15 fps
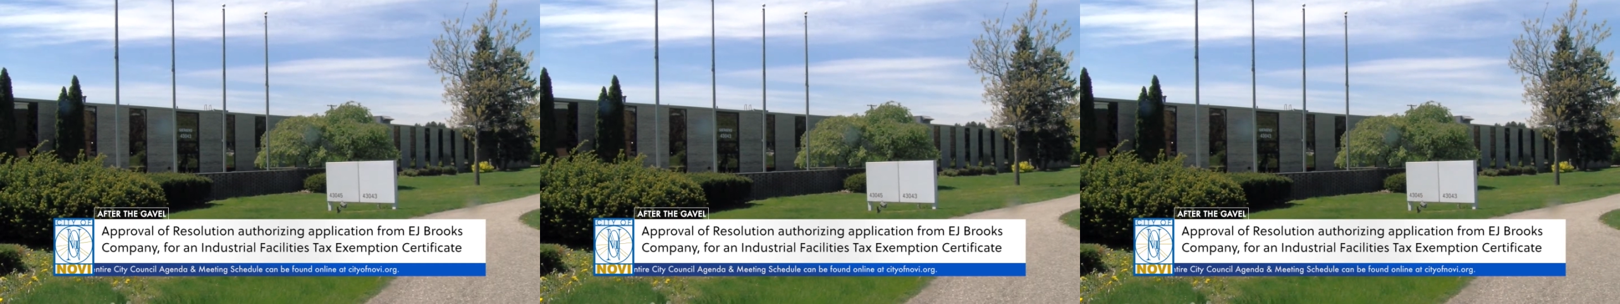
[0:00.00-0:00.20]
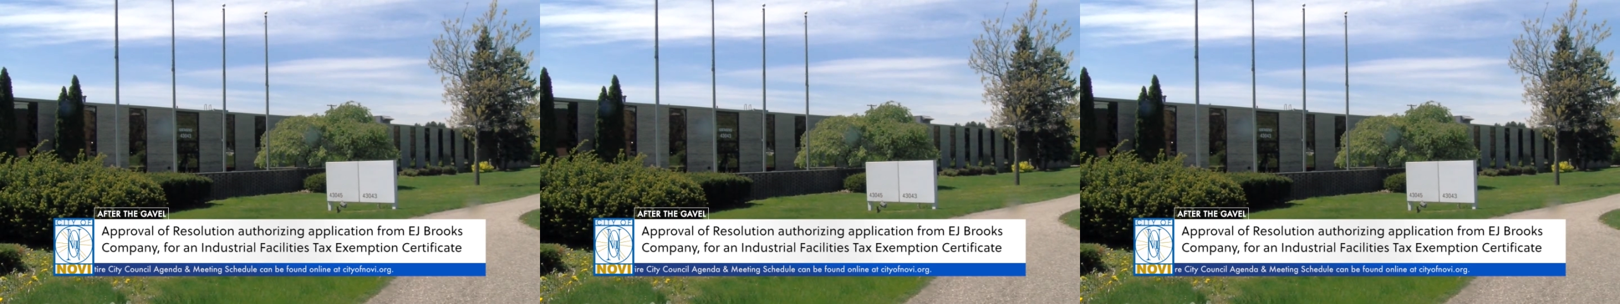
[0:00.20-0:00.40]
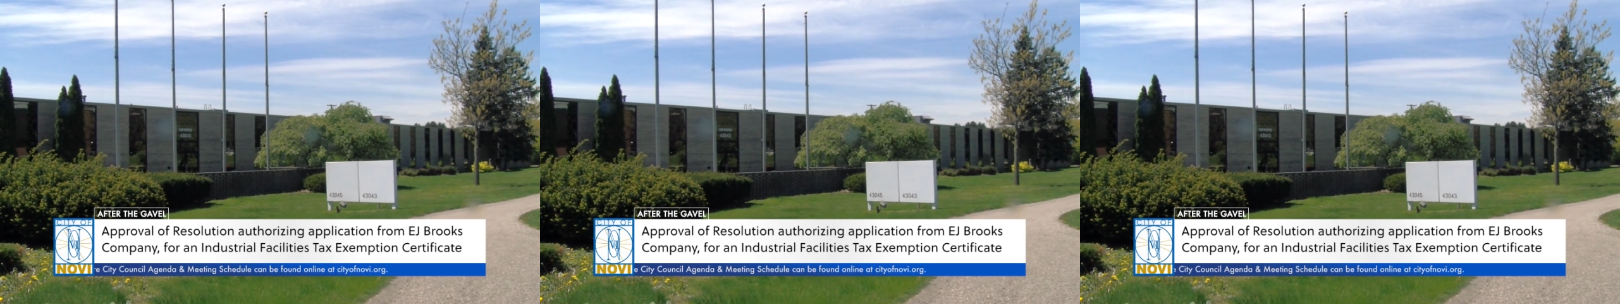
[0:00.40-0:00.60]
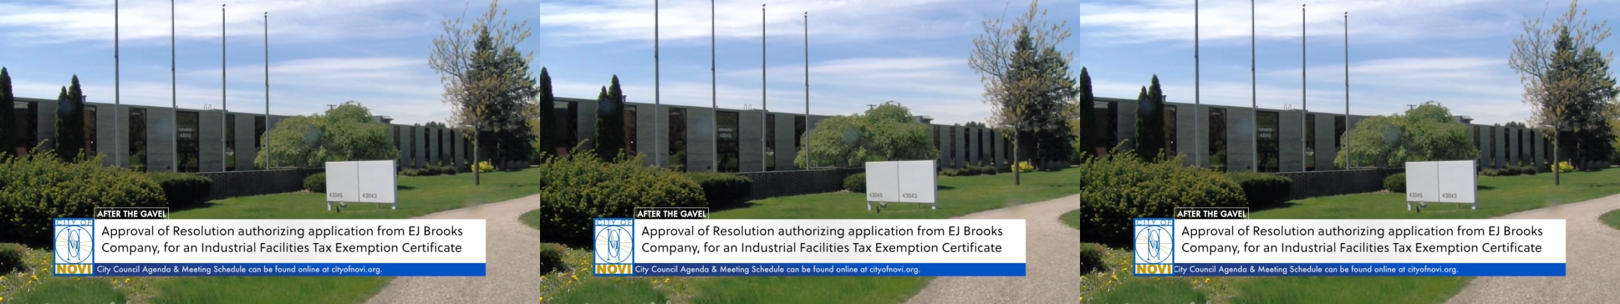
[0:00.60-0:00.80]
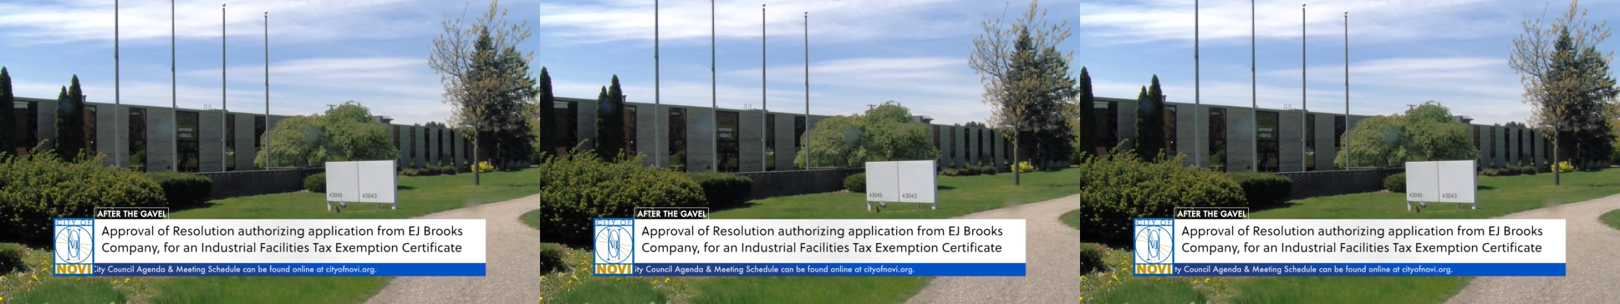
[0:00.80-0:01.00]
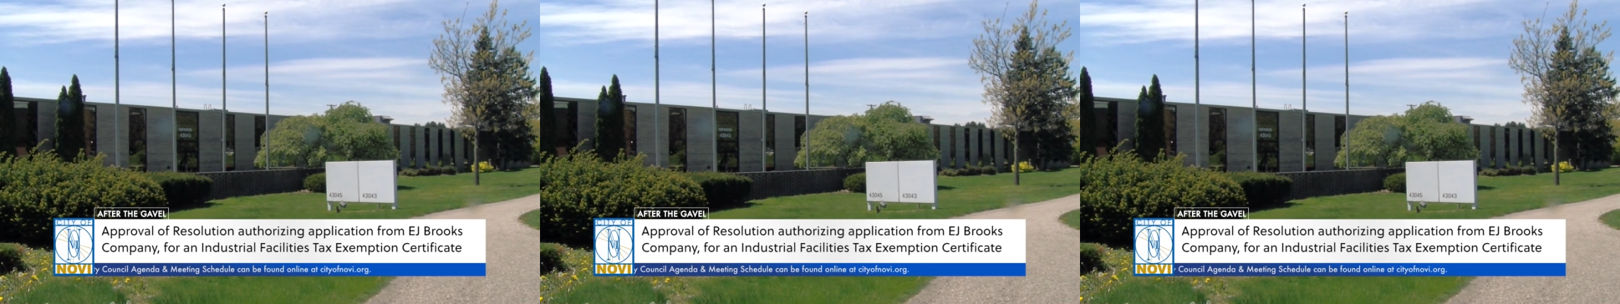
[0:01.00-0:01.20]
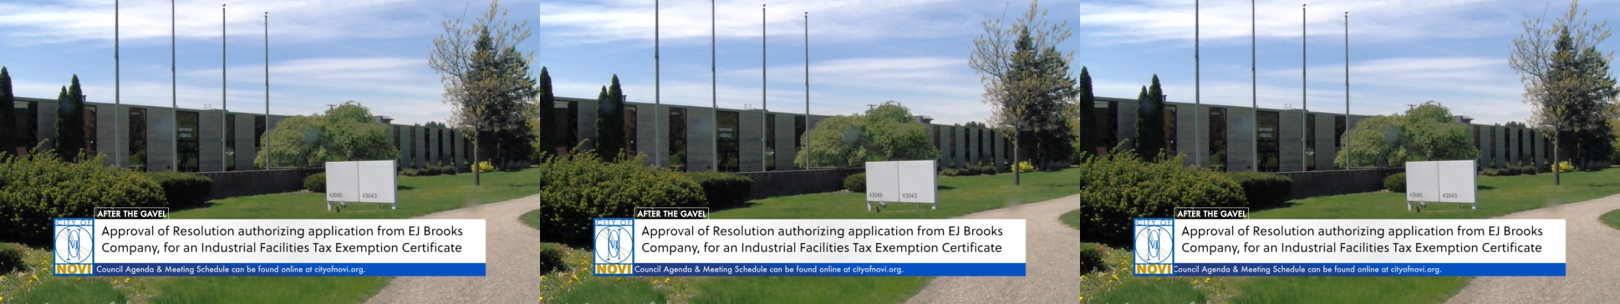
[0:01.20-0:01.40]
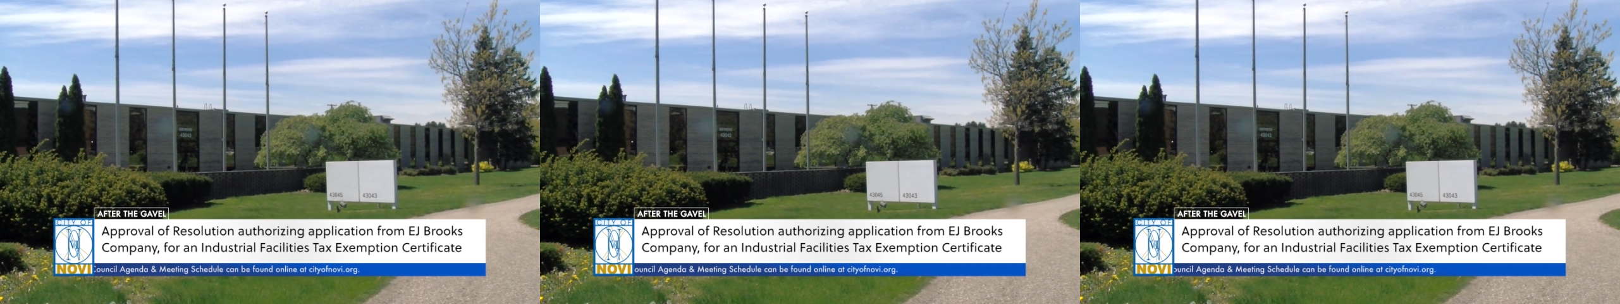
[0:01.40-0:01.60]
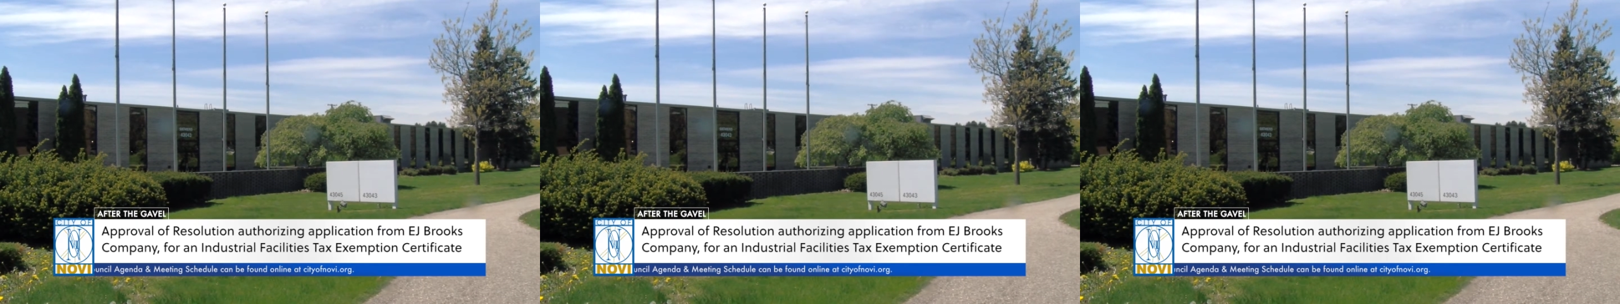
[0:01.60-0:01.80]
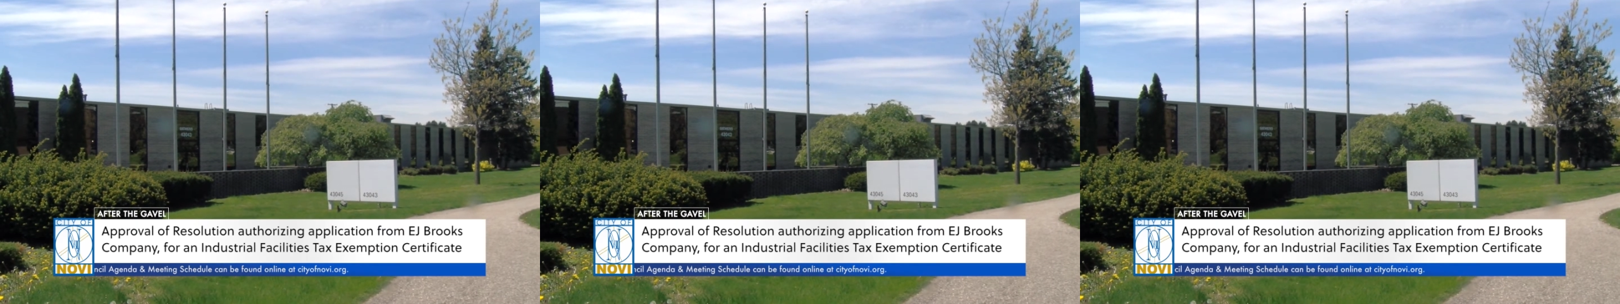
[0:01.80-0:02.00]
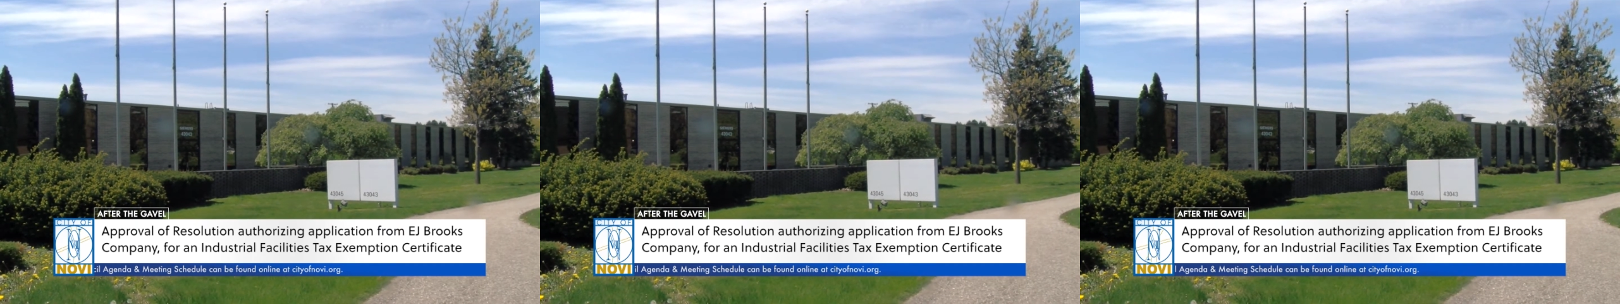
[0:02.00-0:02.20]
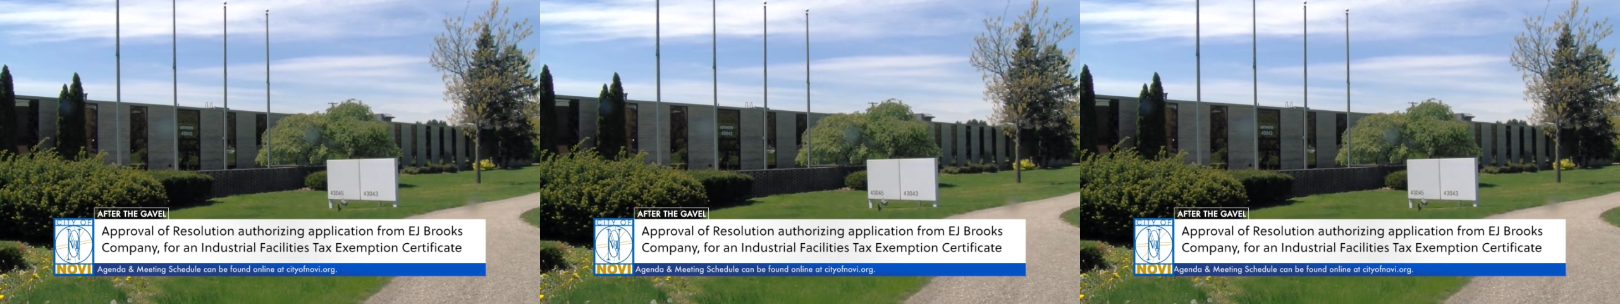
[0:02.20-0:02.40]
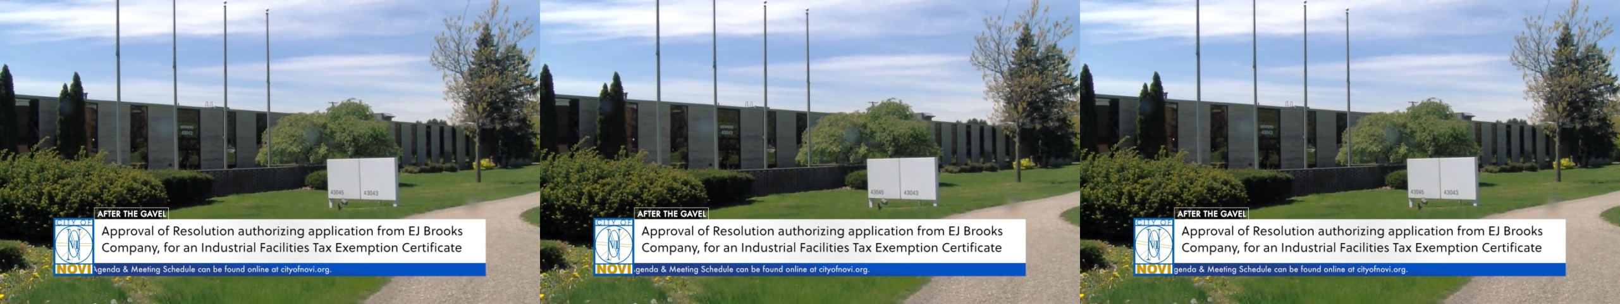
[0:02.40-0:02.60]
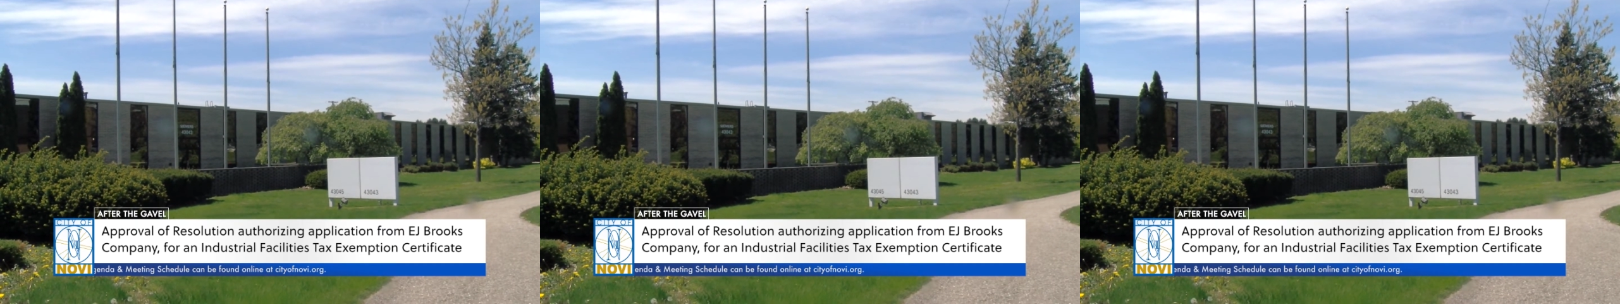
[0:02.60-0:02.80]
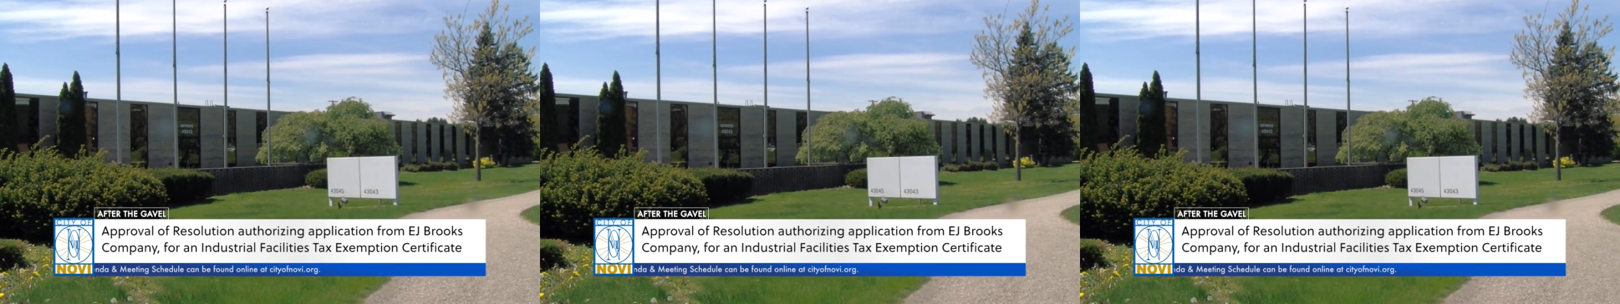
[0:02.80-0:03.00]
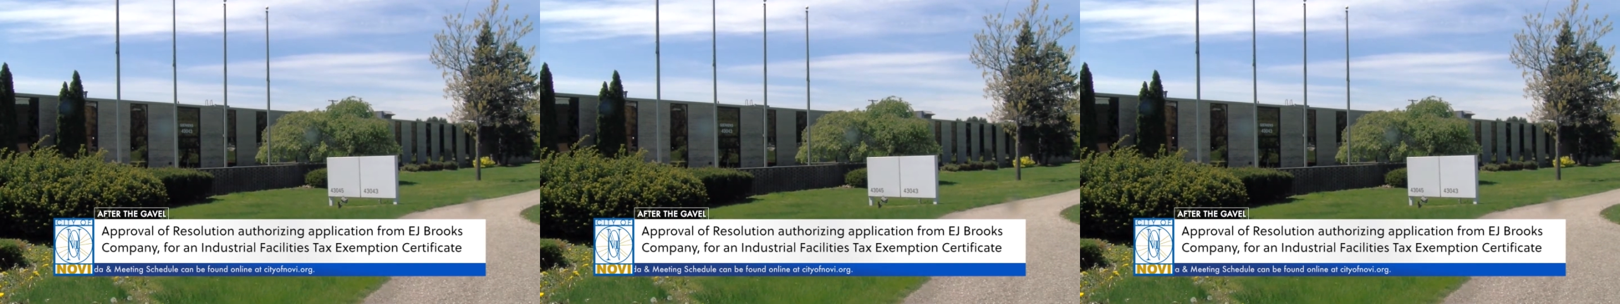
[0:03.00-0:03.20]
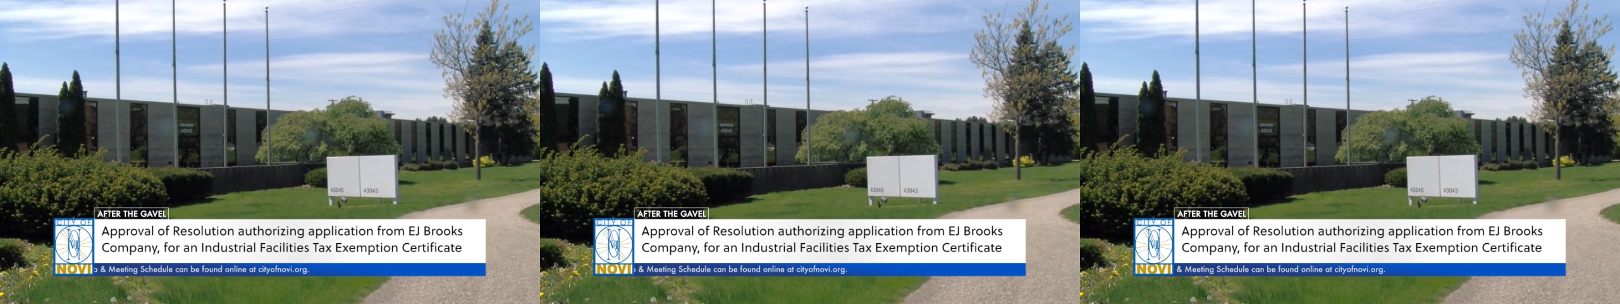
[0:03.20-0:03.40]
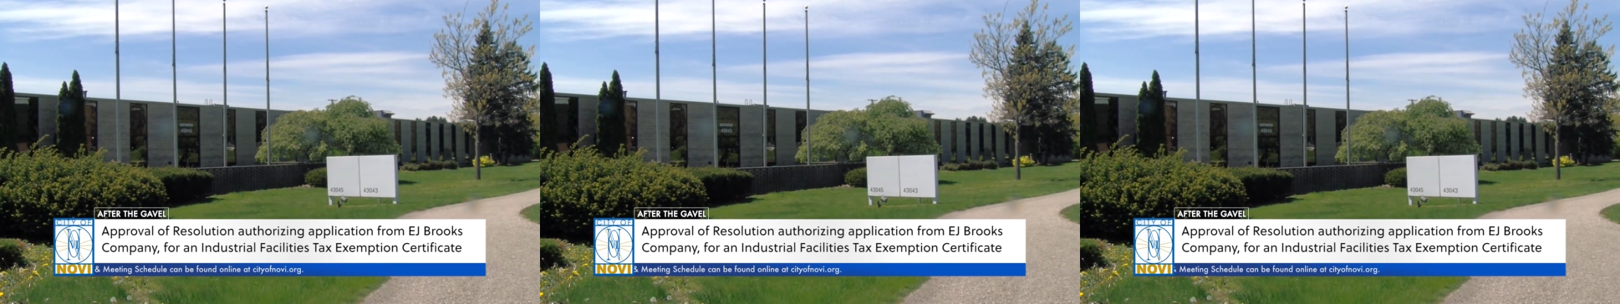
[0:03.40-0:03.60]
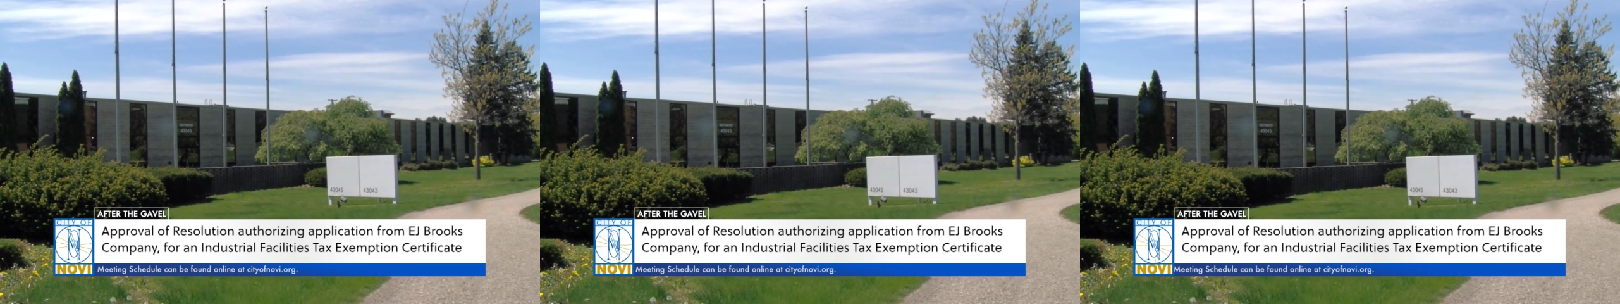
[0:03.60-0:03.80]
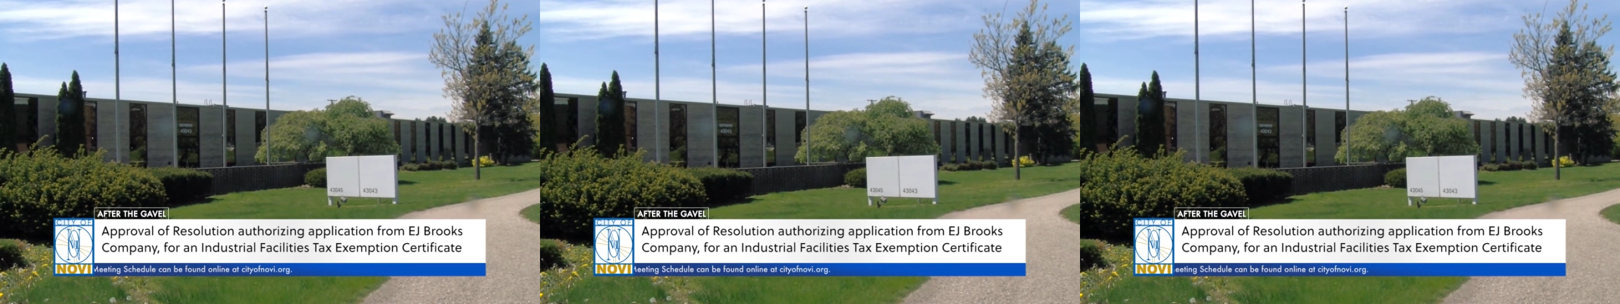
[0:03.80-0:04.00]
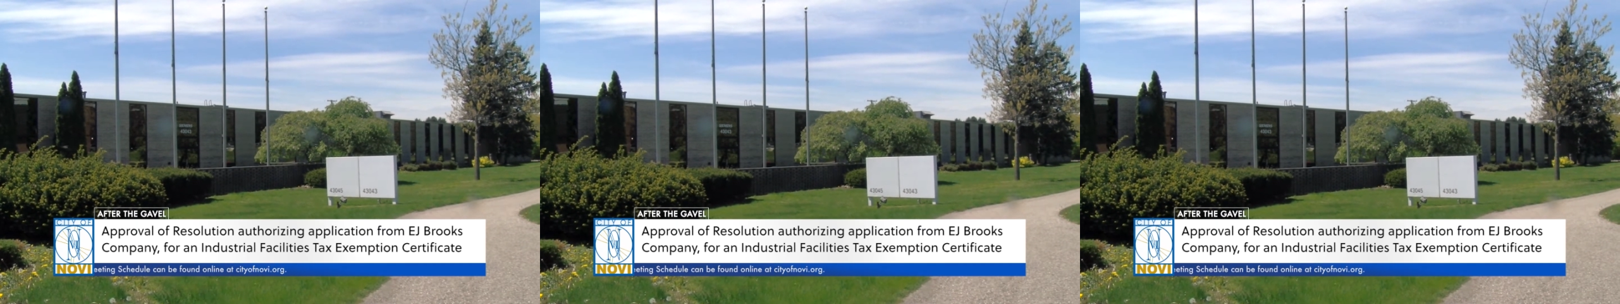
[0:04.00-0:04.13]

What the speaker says: No face is visible, so there are no lips to read.